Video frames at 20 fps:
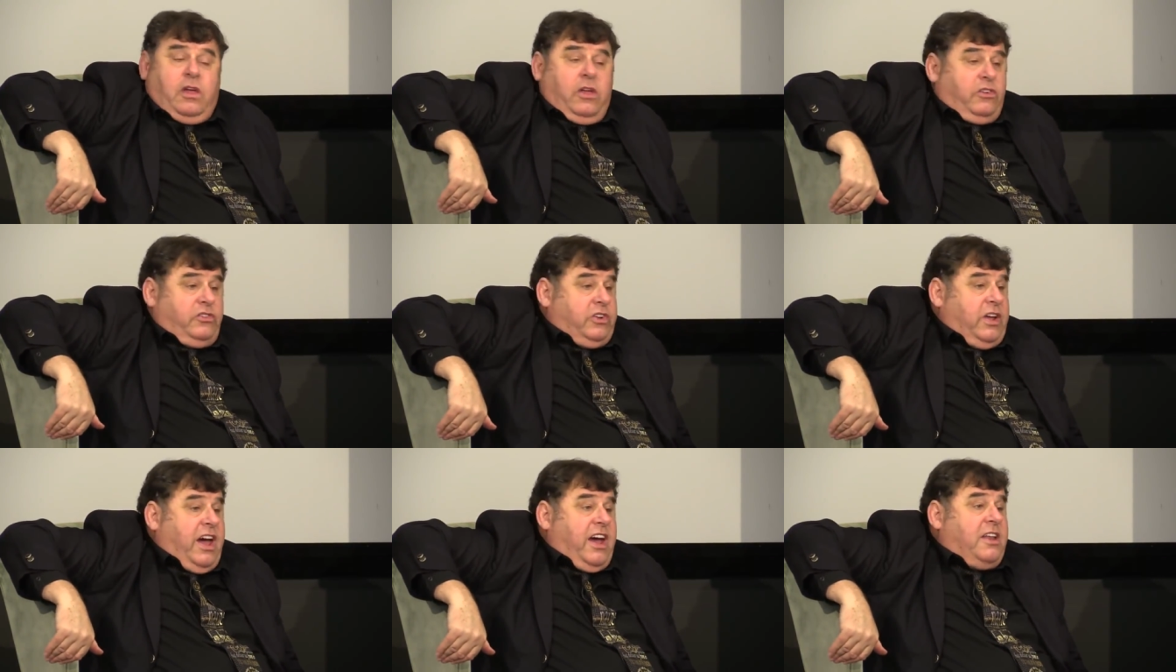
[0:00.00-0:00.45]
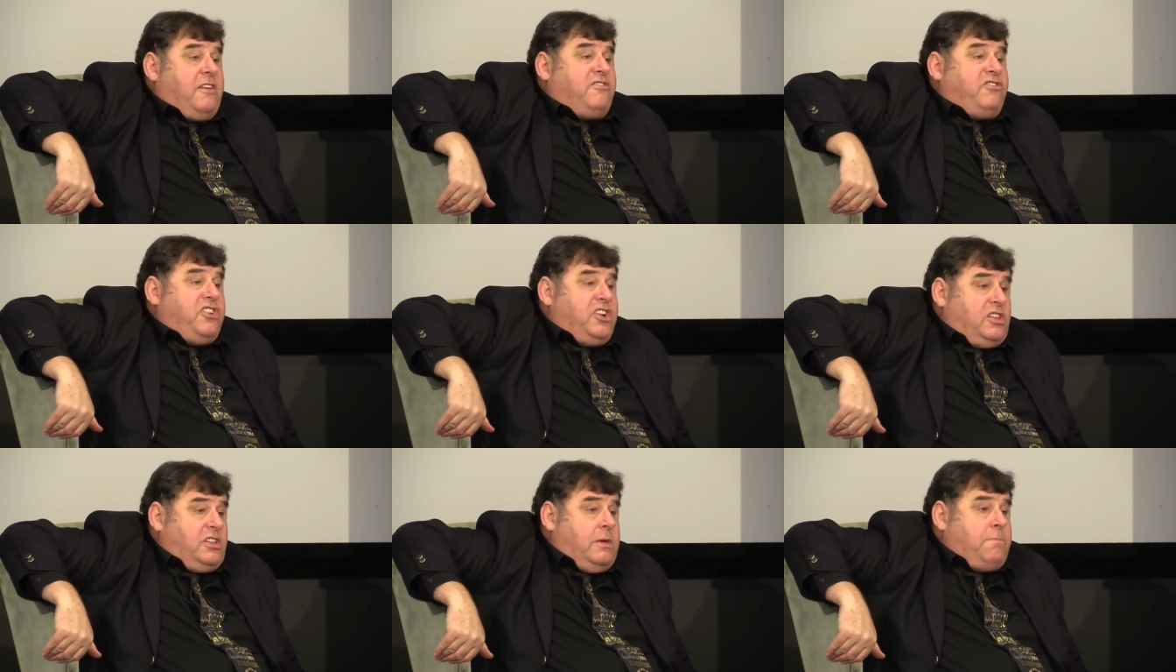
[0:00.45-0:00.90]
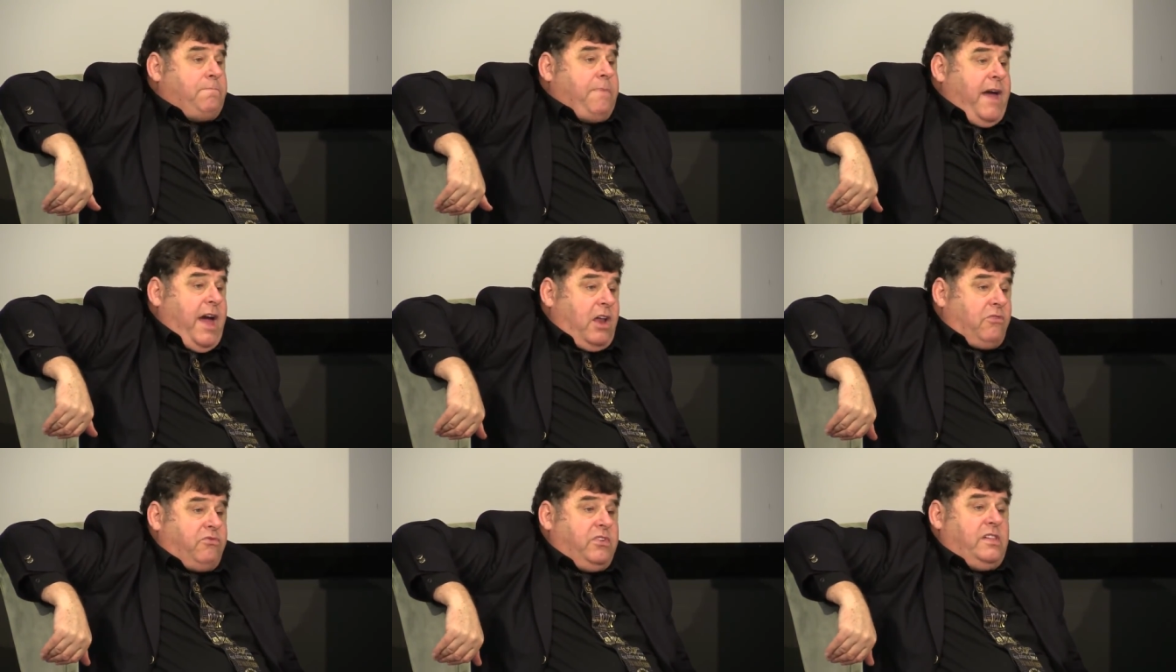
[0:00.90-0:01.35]
She had a really
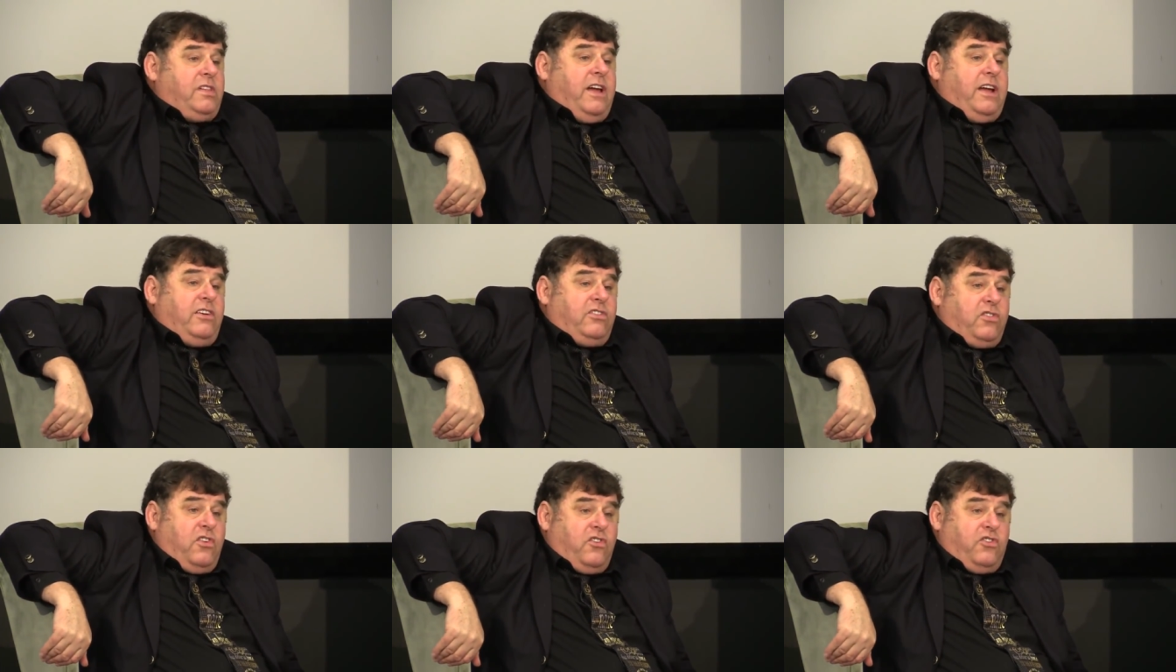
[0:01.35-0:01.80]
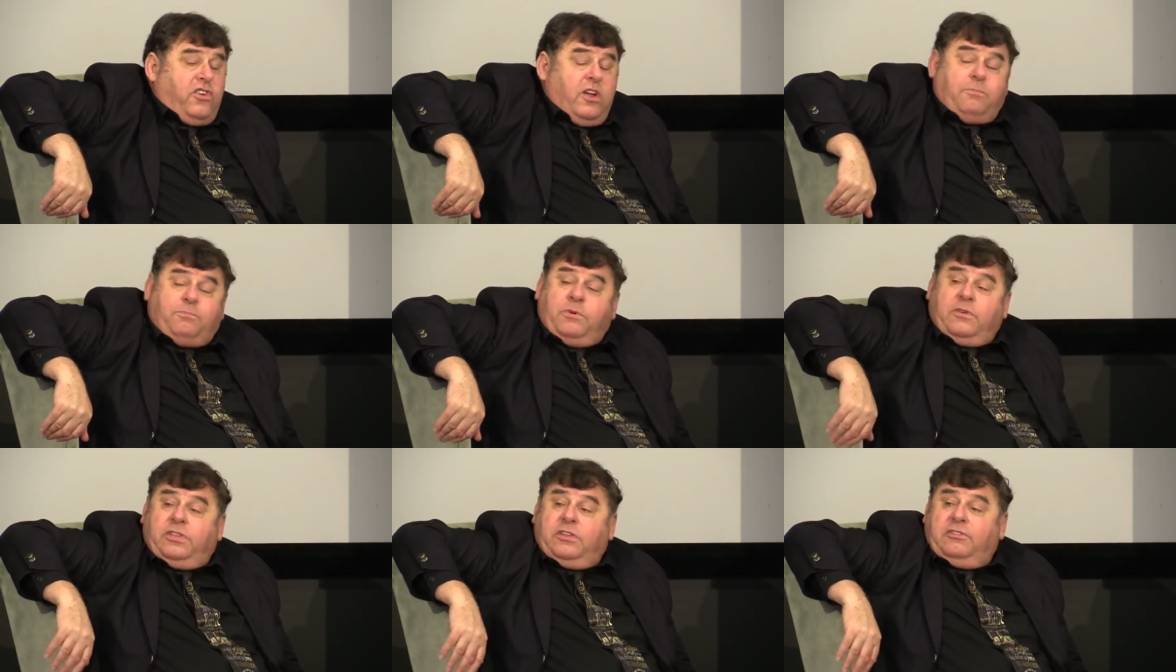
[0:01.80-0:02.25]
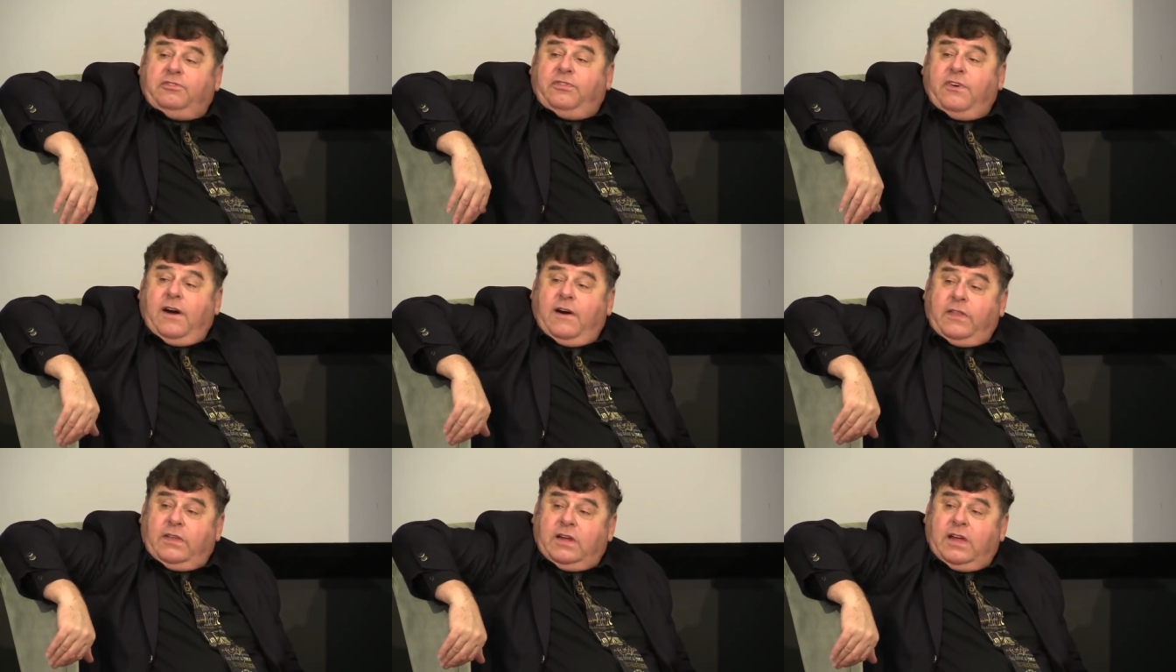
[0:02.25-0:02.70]
bad relationship with her
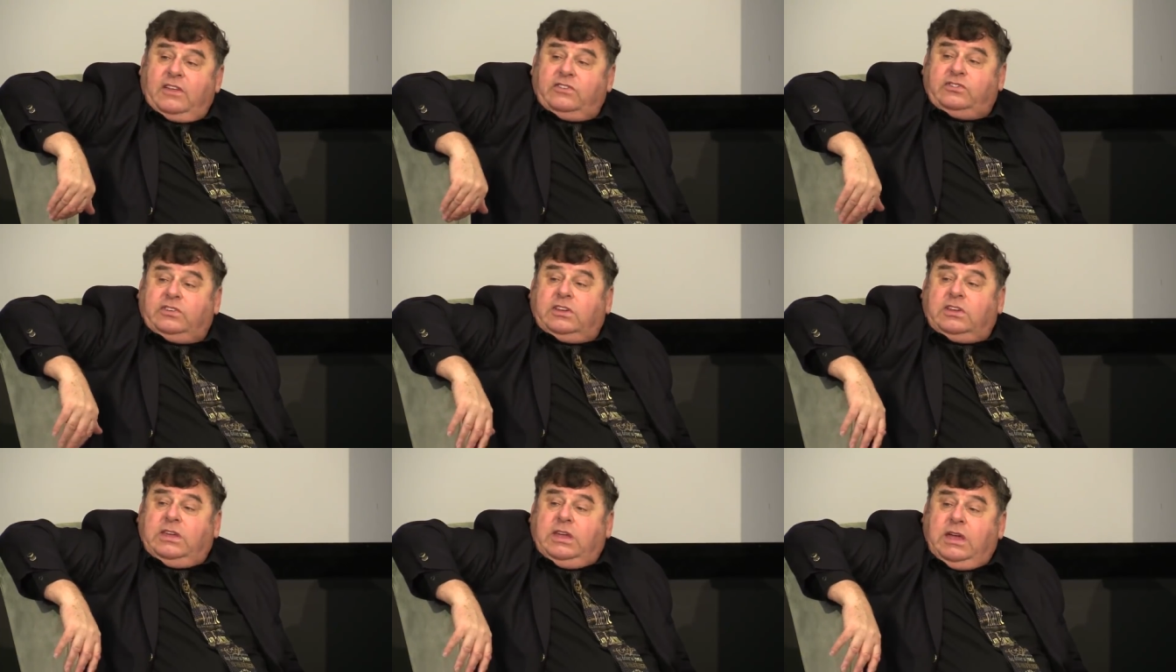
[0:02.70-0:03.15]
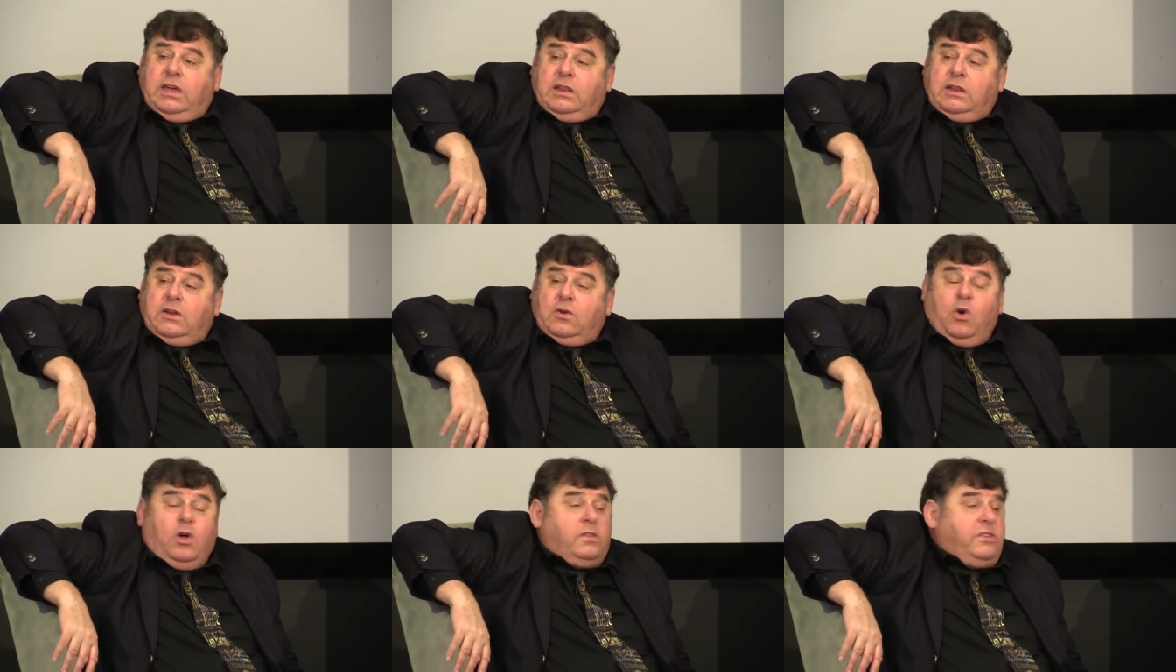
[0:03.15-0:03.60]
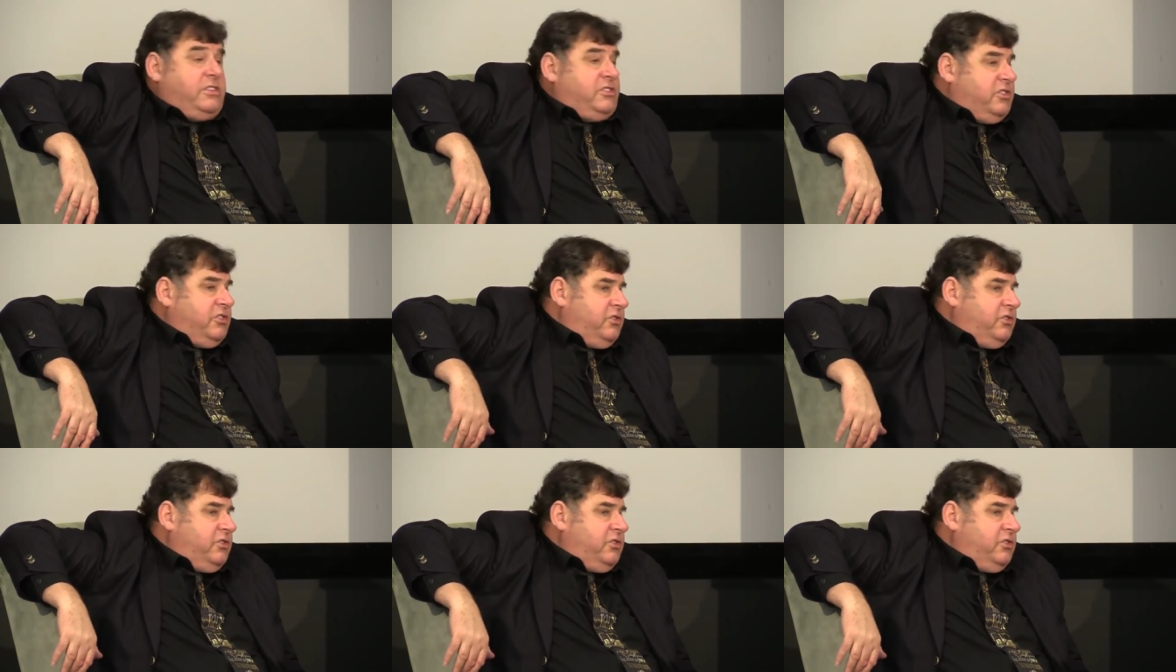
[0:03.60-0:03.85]
father as a kid and all that.